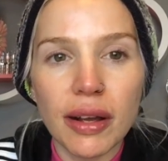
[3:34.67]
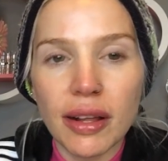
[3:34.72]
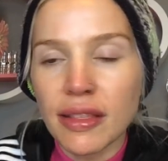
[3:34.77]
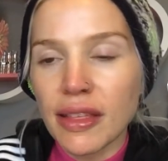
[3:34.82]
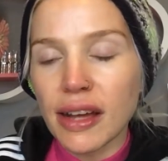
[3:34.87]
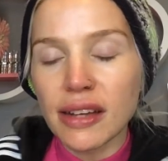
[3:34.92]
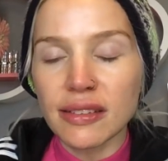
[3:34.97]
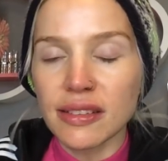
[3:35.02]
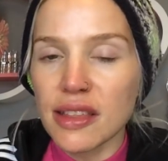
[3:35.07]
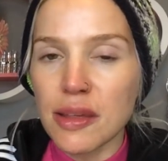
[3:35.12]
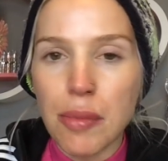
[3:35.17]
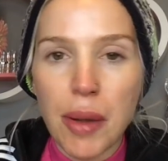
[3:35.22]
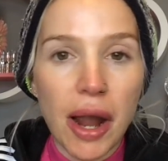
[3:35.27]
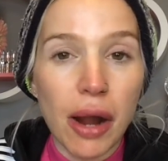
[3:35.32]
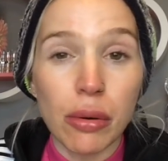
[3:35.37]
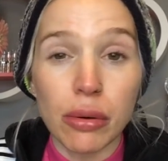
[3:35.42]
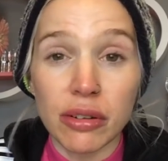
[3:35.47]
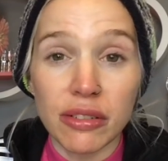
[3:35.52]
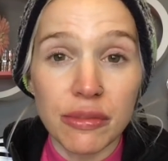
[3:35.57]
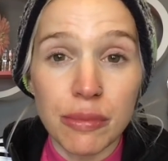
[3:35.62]
That's the
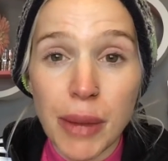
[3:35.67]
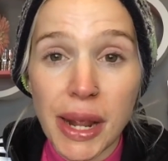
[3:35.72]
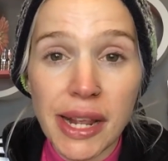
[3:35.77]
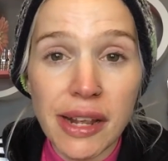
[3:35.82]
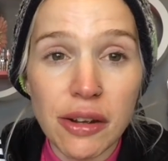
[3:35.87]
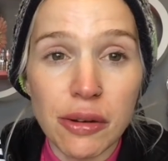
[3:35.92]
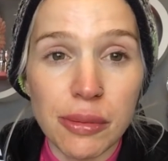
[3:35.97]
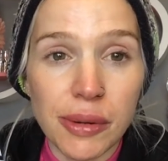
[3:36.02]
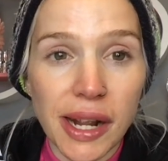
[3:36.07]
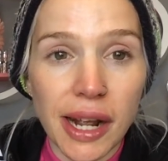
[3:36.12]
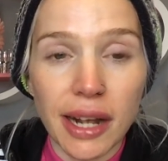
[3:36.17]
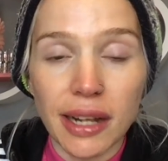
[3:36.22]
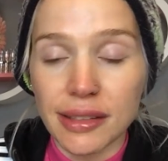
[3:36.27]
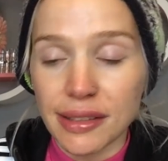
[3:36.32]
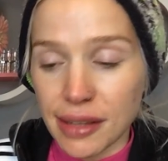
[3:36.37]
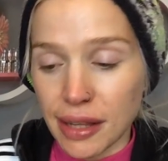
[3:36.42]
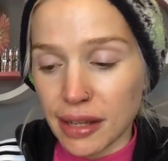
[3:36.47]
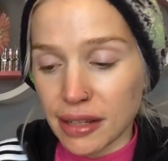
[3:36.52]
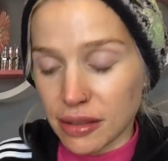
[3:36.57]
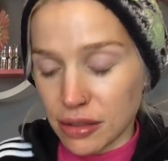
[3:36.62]
power of makeup,
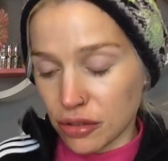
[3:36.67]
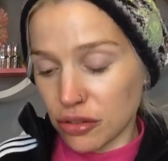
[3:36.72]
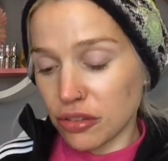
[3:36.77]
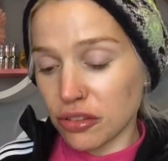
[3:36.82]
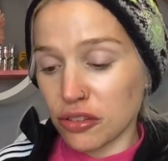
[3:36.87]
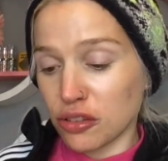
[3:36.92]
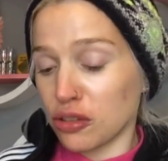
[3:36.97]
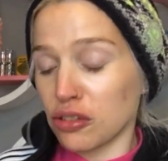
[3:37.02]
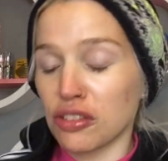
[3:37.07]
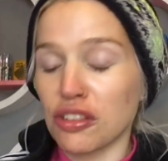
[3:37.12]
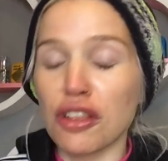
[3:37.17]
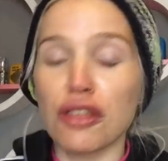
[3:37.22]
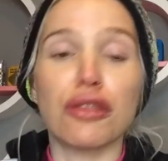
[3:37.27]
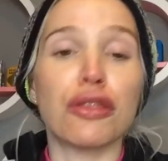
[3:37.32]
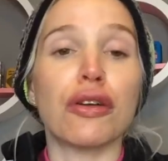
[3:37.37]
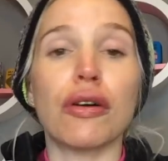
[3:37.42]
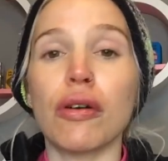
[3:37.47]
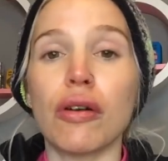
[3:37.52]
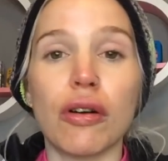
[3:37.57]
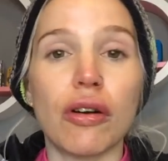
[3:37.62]
guys. Like, just, just the
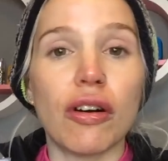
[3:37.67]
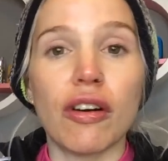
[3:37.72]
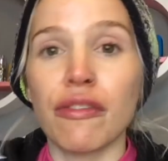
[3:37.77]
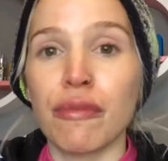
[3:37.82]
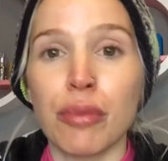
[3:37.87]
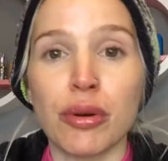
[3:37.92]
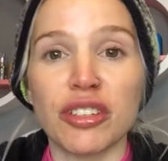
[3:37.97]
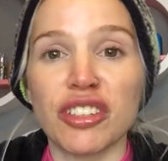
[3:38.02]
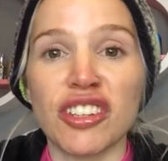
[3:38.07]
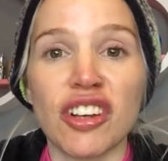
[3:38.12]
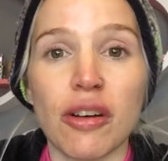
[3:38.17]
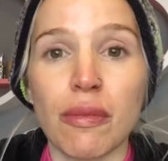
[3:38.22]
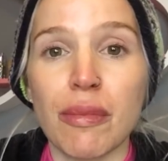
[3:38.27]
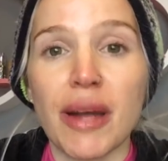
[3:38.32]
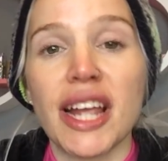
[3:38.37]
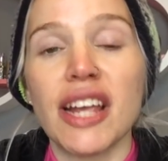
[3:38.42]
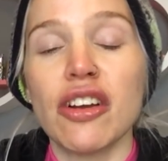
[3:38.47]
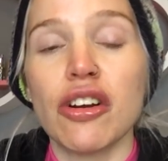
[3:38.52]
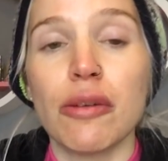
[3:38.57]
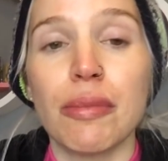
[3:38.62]
thought of putting on
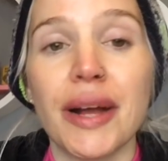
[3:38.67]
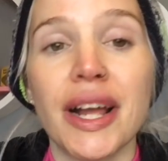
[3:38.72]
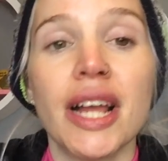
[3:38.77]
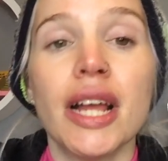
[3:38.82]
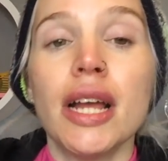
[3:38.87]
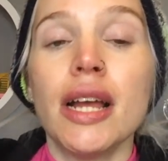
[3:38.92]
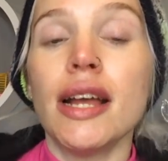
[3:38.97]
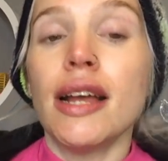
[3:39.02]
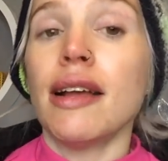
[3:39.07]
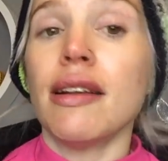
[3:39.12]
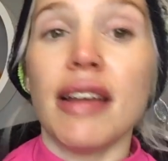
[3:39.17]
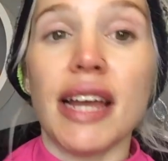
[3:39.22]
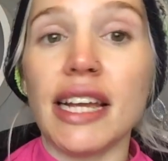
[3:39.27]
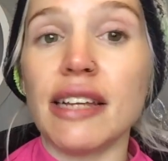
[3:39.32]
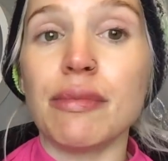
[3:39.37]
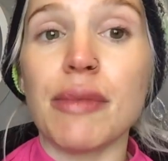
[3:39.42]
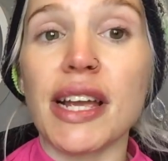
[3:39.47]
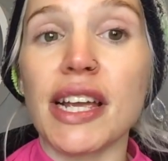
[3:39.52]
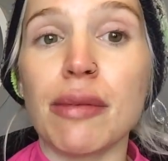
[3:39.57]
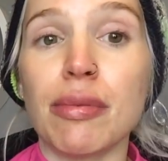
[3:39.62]
makeup
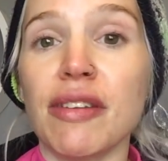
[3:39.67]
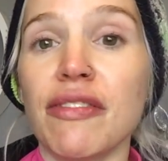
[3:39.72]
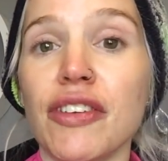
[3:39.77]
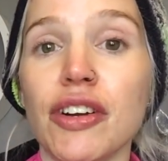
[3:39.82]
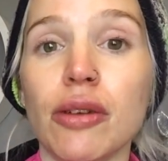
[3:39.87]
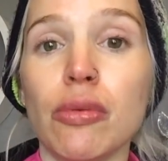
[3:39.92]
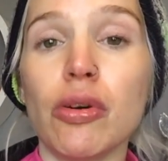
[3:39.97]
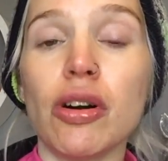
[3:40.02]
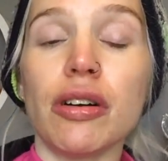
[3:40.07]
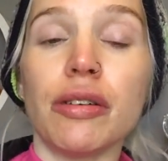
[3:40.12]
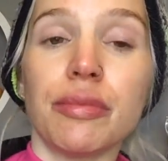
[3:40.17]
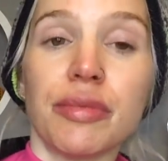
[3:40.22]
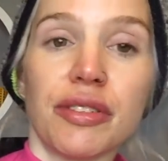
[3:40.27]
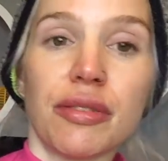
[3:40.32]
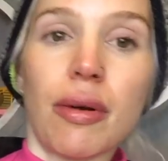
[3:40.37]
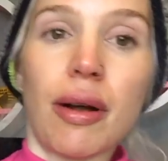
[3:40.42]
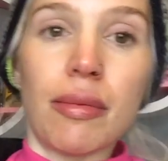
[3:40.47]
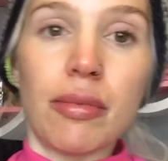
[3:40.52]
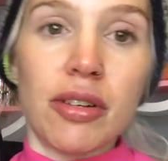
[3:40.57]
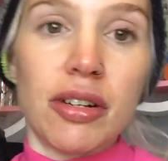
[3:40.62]
is making me feel warm.
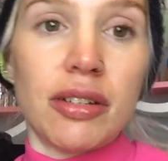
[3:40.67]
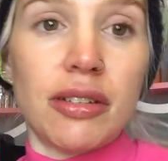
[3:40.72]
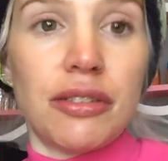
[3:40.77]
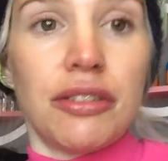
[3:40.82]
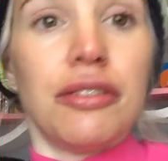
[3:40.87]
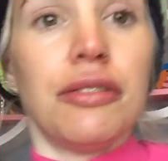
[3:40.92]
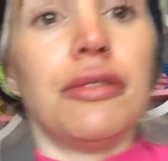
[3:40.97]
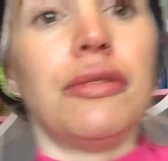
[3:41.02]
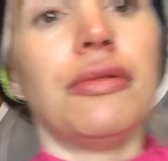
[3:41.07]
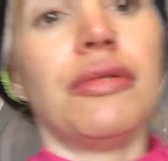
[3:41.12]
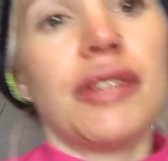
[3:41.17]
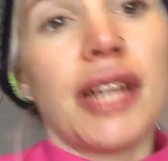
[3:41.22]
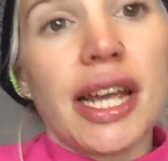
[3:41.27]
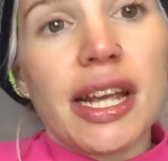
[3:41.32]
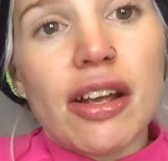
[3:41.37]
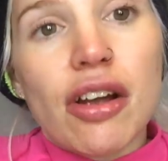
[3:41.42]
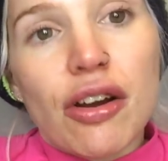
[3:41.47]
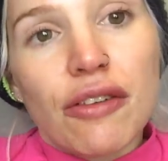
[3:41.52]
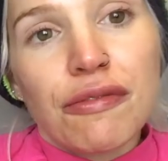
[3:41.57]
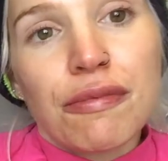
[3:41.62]
So I'm going to
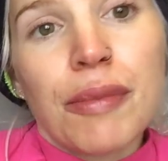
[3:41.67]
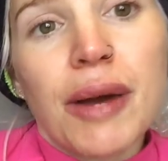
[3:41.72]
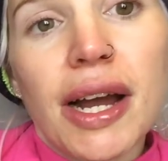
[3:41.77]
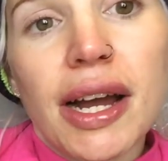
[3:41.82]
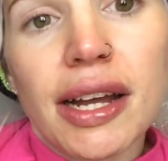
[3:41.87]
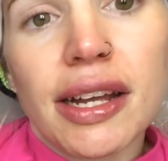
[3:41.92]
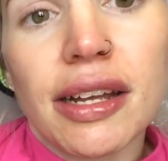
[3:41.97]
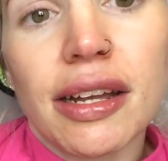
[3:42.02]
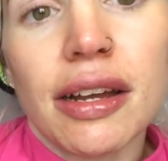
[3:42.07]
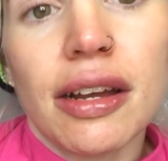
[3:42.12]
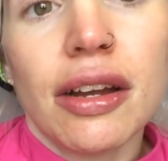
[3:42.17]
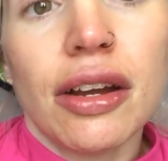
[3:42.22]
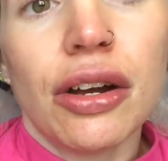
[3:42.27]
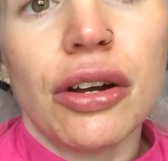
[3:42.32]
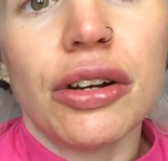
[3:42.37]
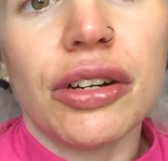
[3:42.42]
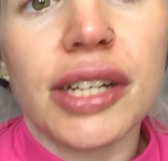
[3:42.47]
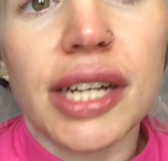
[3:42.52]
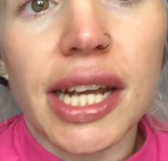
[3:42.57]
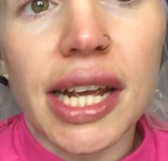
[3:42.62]
take off my
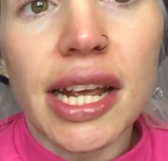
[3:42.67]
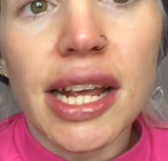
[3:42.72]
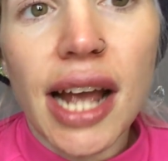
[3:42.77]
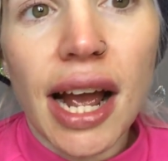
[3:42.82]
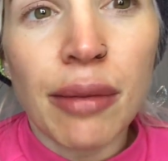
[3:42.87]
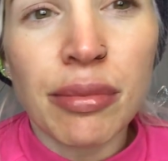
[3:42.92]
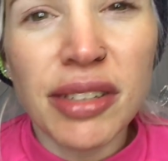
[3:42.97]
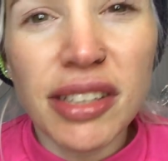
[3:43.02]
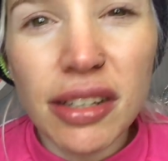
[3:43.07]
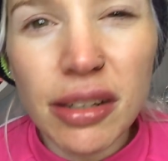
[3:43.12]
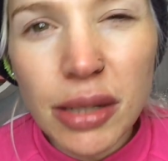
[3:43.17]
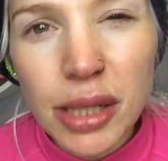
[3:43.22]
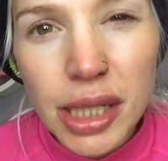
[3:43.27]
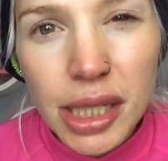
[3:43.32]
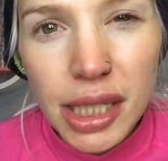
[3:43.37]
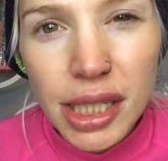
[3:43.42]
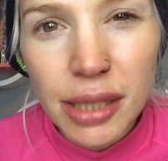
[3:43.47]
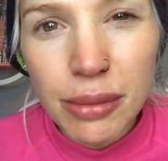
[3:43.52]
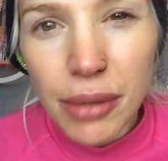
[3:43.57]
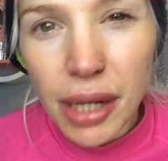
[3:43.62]
hoodie. I'm still
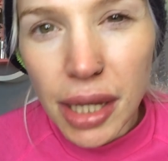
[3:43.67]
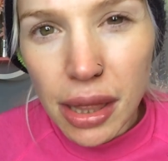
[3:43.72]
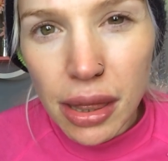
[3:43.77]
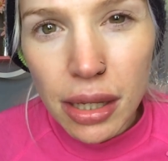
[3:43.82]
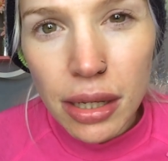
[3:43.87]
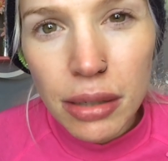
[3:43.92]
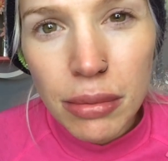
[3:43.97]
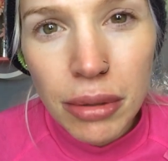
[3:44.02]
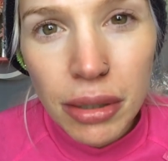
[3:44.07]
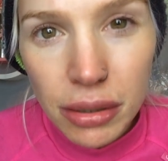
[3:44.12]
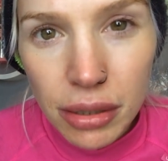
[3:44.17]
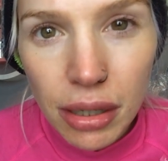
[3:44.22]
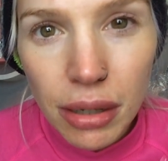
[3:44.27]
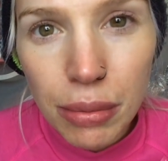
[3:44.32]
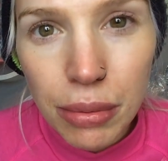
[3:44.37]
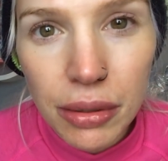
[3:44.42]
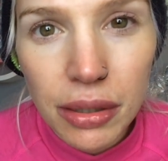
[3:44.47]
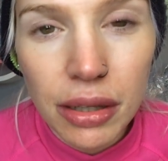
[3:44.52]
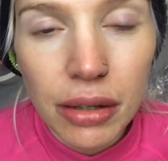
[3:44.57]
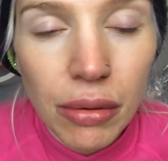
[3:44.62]
going to keep my thermal
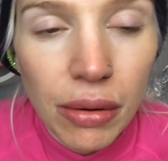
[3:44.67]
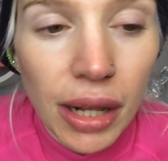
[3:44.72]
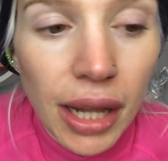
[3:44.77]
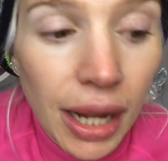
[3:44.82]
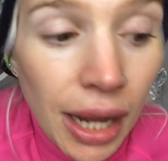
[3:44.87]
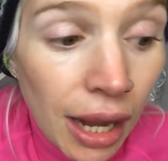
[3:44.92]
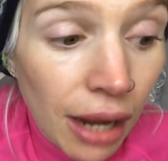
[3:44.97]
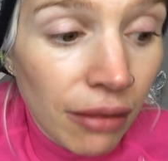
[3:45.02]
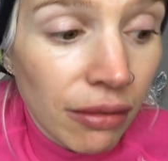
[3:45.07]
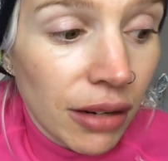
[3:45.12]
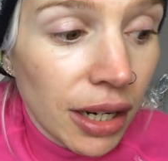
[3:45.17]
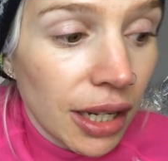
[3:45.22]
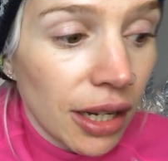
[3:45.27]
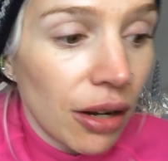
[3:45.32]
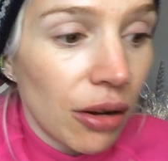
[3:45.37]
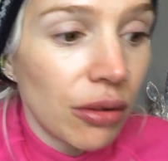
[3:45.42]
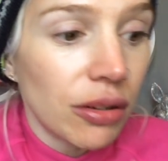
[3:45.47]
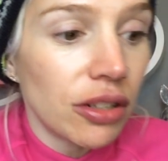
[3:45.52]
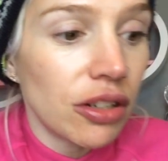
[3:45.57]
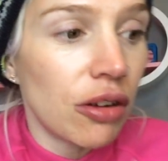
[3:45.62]
top on though. Like I really
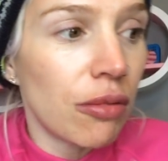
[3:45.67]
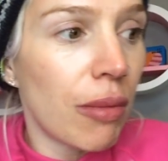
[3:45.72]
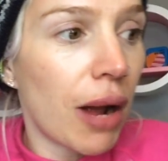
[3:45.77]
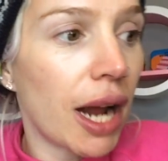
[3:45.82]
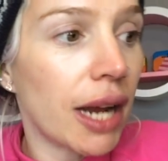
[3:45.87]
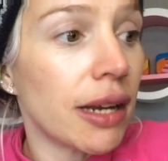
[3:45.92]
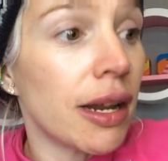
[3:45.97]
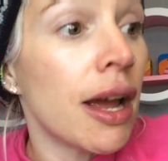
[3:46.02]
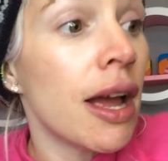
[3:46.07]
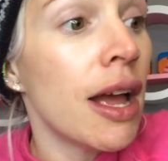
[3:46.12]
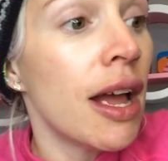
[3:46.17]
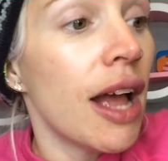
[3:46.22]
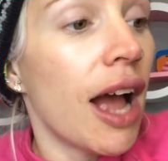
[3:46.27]
hope you don't mind.